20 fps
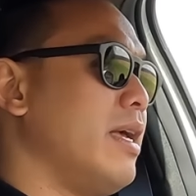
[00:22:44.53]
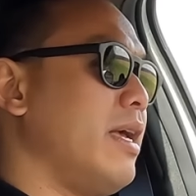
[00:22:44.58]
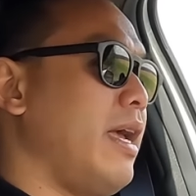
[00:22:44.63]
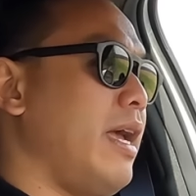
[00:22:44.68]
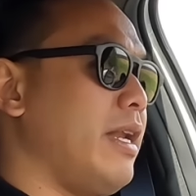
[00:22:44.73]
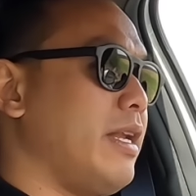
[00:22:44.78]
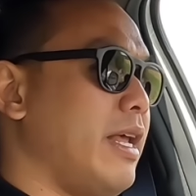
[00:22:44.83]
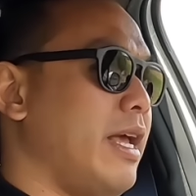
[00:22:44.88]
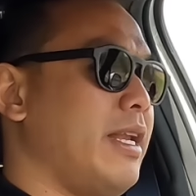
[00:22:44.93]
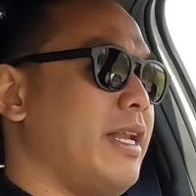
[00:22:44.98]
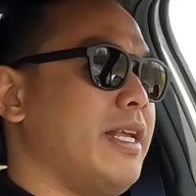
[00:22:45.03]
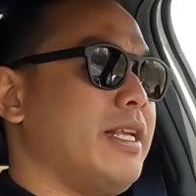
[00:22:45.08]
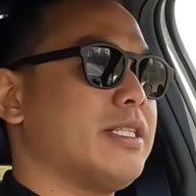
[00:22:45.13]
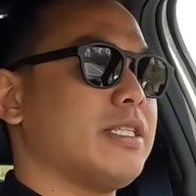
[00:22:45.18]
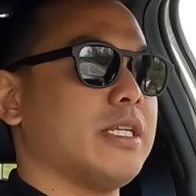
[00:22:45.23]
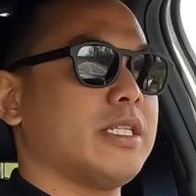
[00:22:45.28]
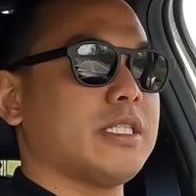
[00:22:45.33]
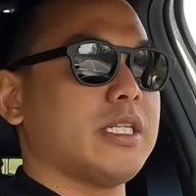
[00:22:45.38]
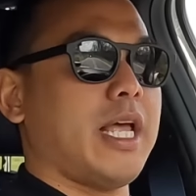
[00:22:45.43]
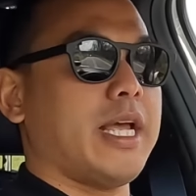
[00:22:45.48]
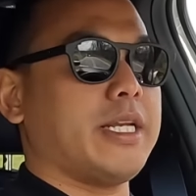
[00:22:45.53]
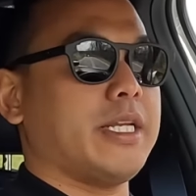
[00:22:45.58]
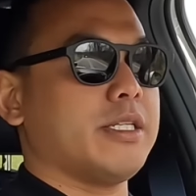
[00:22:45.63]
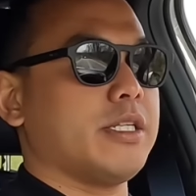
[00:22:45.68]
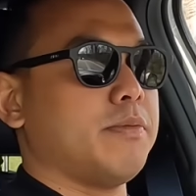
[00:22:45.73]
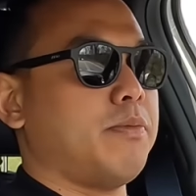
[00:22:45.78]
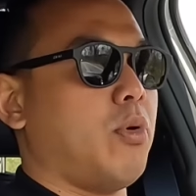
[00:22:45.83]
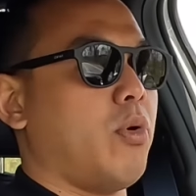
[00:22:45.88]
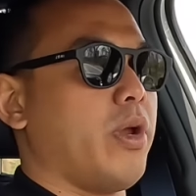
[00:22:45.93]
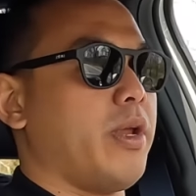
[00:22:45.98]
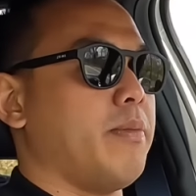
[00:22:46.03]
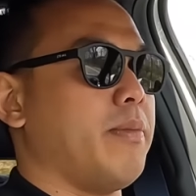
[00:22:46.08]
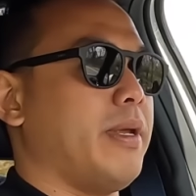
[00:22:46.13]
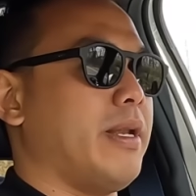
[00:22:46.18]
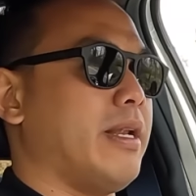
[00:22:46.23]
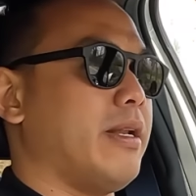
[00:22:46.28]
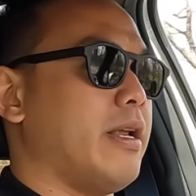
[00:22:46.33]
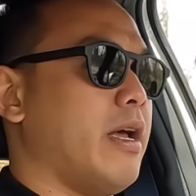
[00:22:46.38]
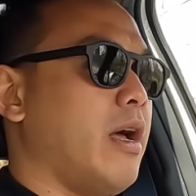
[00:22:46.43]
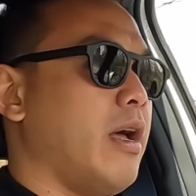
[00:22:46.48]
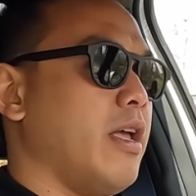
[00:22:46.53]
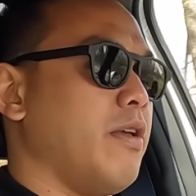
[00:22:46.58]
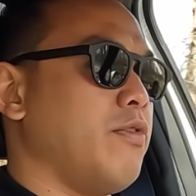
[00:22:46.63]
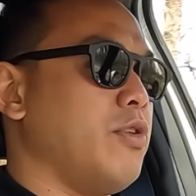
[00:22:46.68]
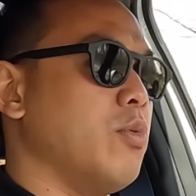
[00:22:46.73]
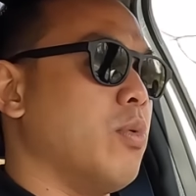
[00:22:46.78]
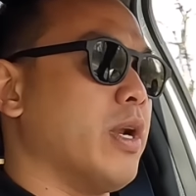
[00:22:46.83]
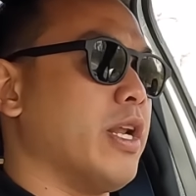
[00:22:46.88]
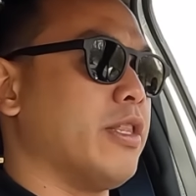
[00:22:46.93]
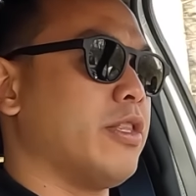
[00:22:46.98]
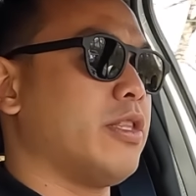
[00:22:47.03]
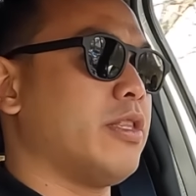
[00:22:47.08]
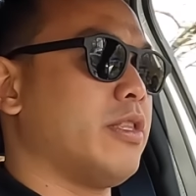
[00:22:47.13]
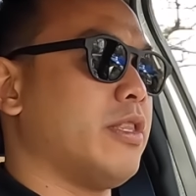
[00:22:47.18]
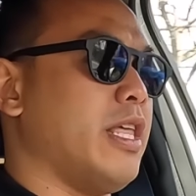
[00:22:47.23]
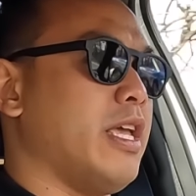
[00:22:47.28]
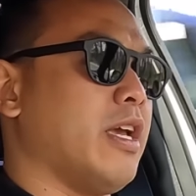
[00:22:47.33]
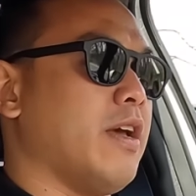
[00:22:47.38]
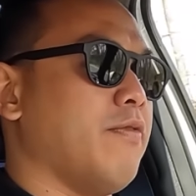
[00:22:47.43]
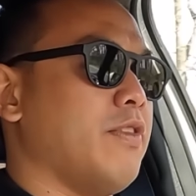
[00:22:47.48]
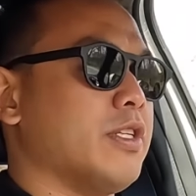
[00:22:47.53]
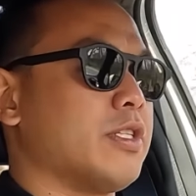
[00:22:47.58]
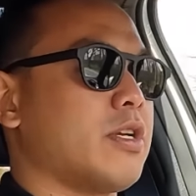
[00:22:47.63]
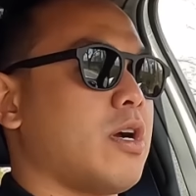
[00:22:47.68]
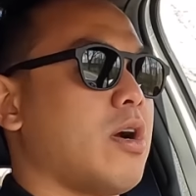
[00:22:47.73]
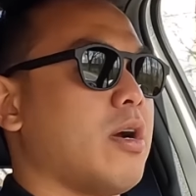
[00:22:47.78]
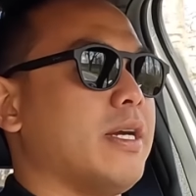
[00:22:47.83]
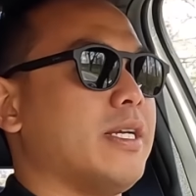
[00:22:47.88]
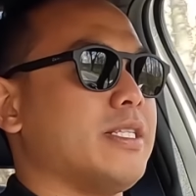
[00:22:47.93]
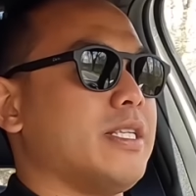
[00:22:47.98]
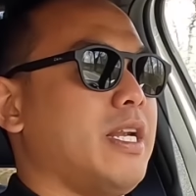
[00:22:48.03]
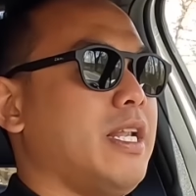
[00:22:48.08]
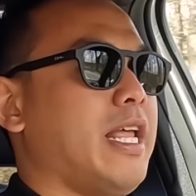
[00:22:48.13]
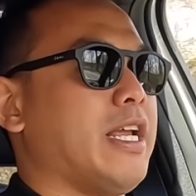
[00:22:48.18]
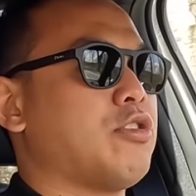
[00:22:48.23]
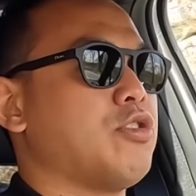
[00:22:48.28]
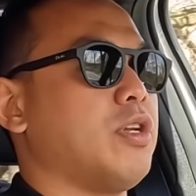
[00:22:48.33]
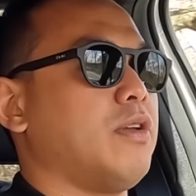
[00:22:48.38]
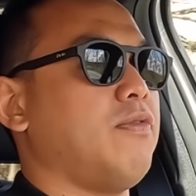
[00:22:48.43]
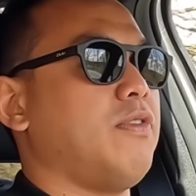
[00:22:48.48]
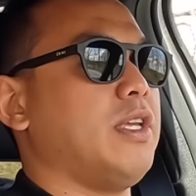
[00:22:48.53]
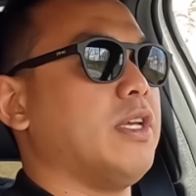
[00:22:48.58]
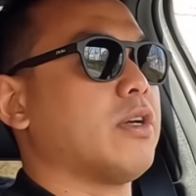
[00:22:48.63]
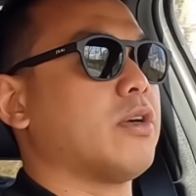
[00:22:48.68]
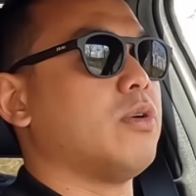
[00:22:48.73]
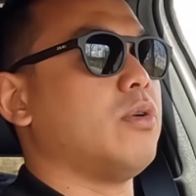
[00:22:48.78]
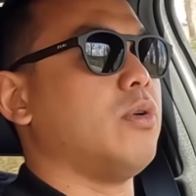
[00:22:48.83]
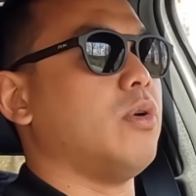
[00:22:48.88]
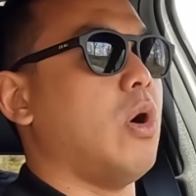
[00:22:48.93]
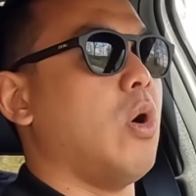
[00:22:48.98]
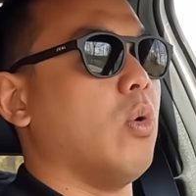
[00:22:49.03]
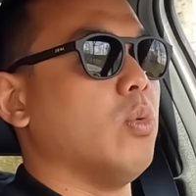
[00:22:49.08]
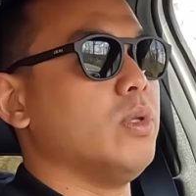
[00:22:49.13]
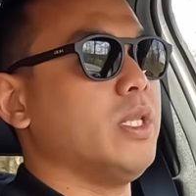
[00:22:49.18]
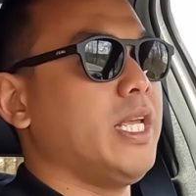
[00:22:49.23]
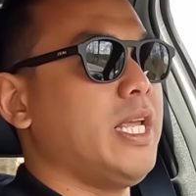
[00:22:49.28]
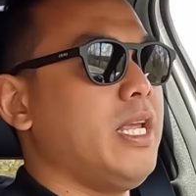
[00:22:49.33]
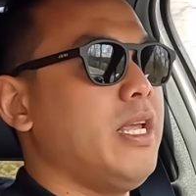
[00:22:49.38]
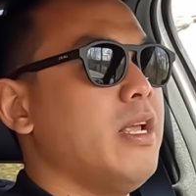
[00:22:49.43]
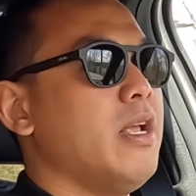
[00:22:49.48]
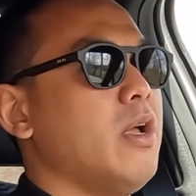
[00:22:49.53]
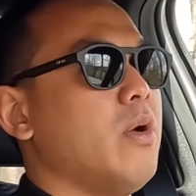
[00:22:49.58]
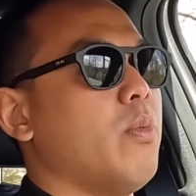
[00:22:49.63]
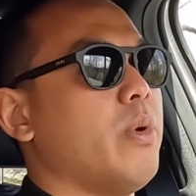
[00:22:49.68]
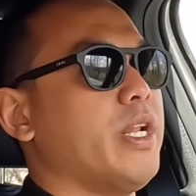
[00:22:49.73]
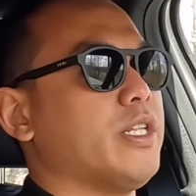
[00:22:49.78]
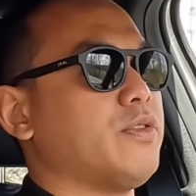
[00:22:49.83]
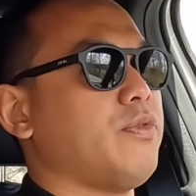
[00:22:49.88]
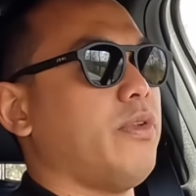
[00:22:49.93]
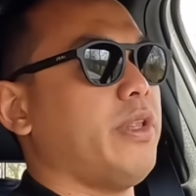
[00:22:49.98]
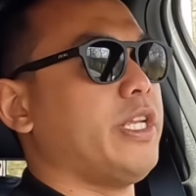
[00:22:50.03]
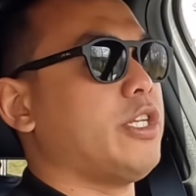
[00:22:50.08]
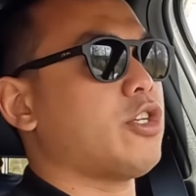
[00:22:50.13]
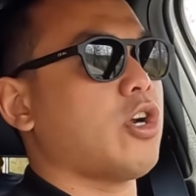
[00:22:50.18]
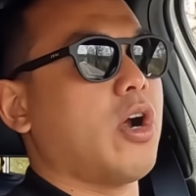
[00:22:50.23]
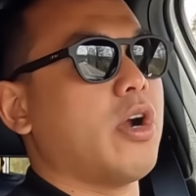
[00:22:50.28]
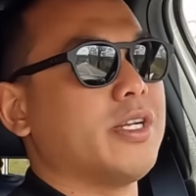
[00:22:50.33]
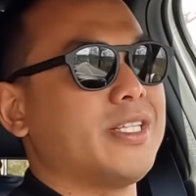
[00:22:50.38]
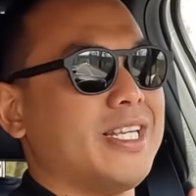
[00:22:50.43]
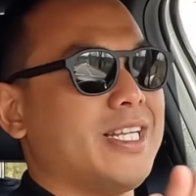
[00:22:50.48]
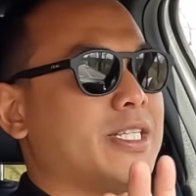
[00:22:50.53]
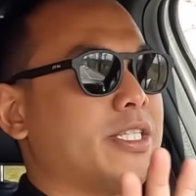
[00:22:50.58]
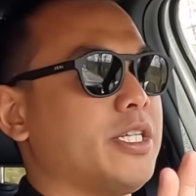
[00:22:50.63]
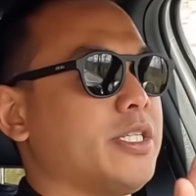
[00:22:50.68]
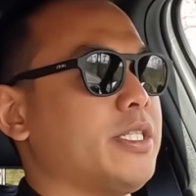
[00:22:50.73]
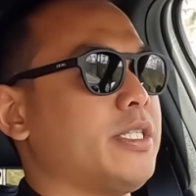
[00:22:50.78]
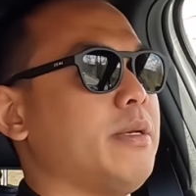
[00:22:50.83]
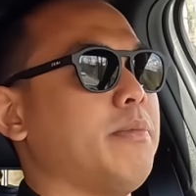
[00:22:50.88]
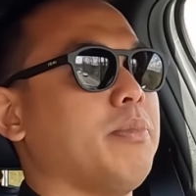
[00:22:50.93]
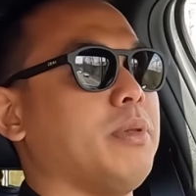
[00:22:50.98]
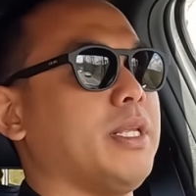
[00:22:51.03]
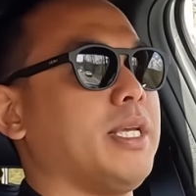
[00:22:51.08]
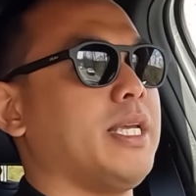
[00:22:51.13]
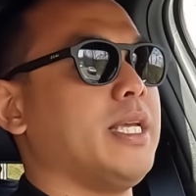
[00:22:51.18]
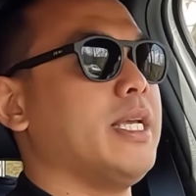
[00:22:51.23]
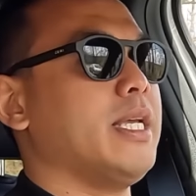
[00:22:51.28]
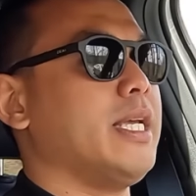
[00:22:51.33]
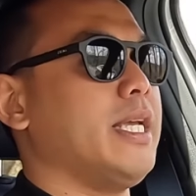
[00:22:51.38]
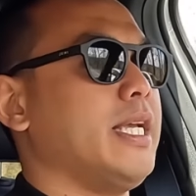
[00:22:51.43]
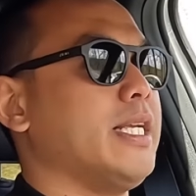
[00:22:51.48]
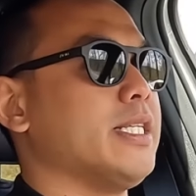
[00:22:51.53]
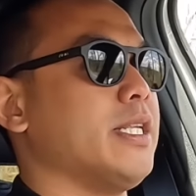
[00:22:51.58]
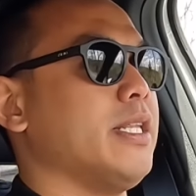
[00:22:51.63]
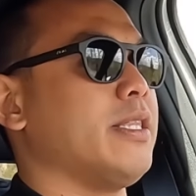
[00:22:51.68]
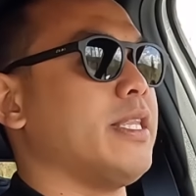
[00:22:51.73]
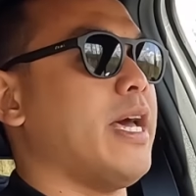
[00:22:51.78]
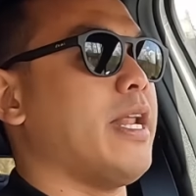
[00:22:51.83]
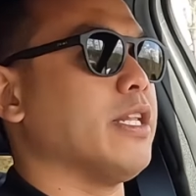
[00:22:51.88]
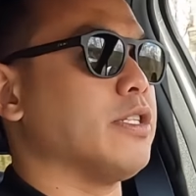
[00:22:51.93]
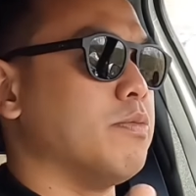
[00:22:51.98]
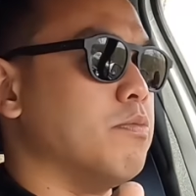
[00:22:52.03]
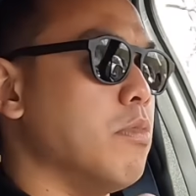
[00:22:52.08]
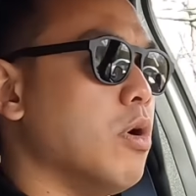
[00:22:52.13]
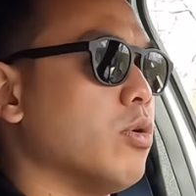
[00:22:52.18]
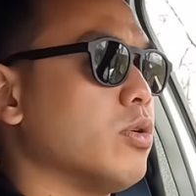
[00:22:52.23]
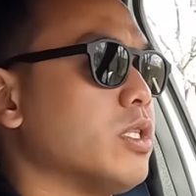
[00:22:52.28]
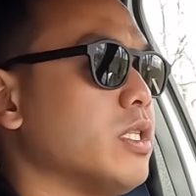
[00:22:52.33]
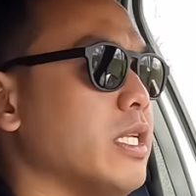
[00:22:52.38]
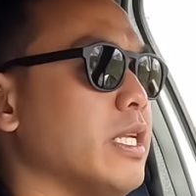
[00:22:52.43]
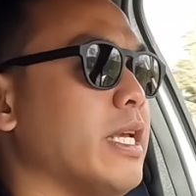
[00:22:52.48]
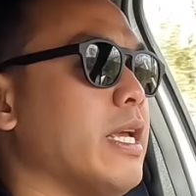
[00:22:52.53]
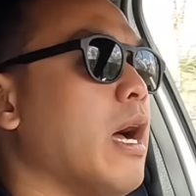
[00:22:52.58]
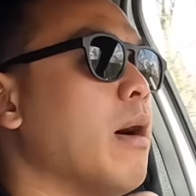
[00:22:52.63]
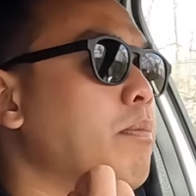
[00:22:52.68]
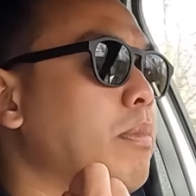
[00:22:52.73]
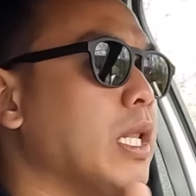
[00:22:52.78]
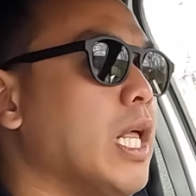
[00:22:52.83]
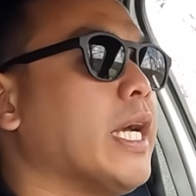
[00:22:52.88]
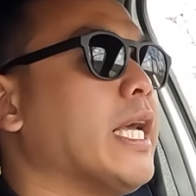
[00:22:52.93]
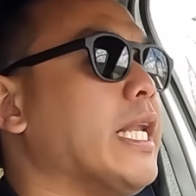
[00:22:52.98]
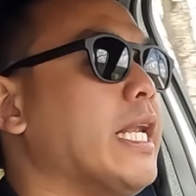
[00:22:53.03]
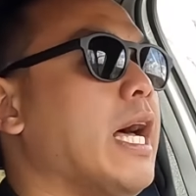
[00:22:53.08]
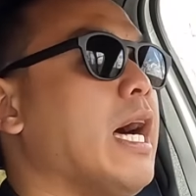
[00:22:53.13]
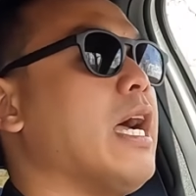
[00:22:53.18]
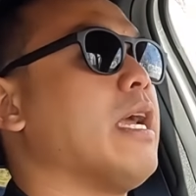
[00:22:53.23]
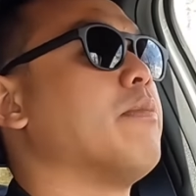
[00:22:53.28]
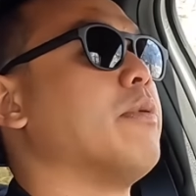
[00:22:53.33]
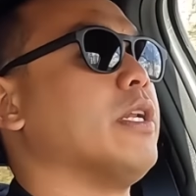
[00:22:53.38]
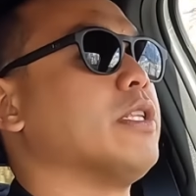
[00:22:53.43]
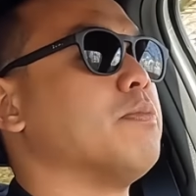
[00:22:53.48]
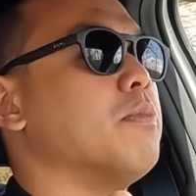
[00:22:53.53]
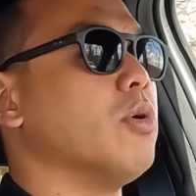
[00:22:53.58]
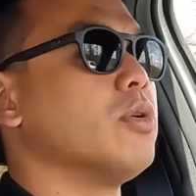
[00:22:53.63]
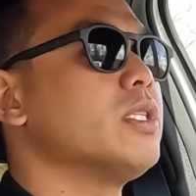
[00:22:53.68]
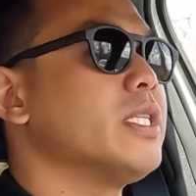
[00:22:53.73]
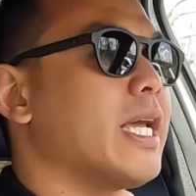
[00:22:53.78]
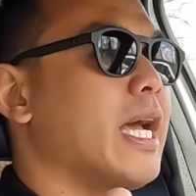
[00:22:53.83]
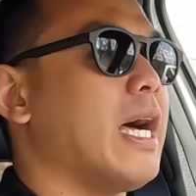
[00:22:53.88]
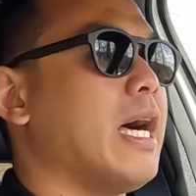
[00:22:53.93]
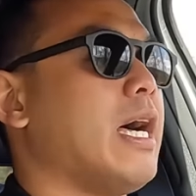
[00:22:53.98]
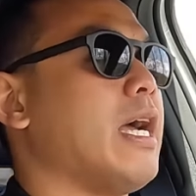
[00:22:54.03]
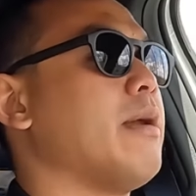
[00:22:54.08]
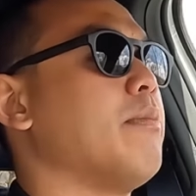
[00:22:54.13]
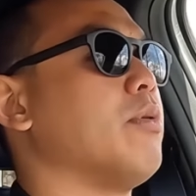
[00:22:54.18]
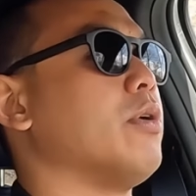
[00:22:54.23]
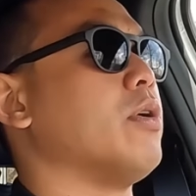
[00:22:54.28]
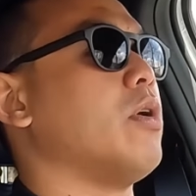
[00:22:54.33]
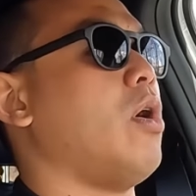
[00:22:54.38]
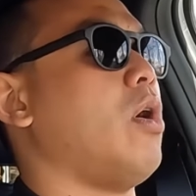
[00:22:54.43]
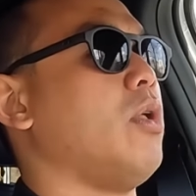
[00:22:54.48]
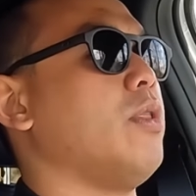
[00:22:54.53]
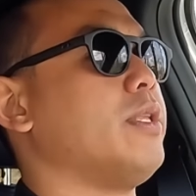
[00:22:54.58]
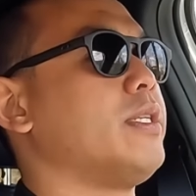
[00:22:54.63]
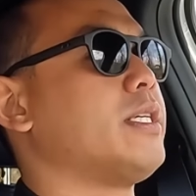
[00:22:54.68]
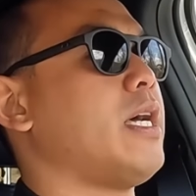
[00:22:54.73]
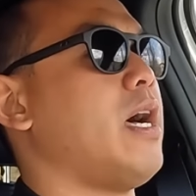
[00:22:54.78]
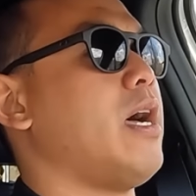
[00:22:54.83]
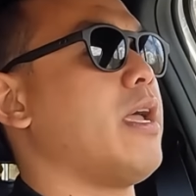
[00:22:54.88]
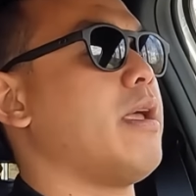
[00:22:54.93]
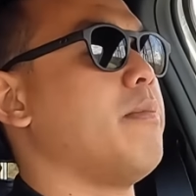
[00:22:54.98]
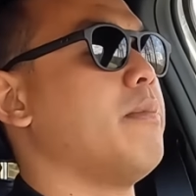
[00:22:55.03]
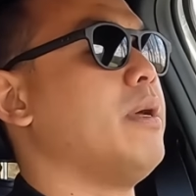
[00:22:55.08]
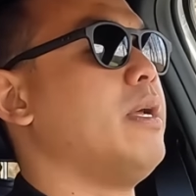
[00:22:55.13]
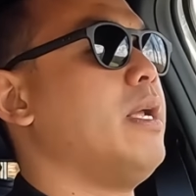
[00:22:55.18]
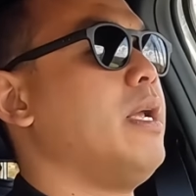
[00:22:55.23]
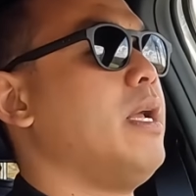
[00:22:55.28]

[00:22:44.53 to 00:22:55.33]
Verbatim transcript: It, it is a slight disappointment. Uh, if you want to think of this car as an electric vehicle only when it's fully charged, it just simply isn't that. It's mostly a plug-in hybrid. It's mostly a hybrid all the time.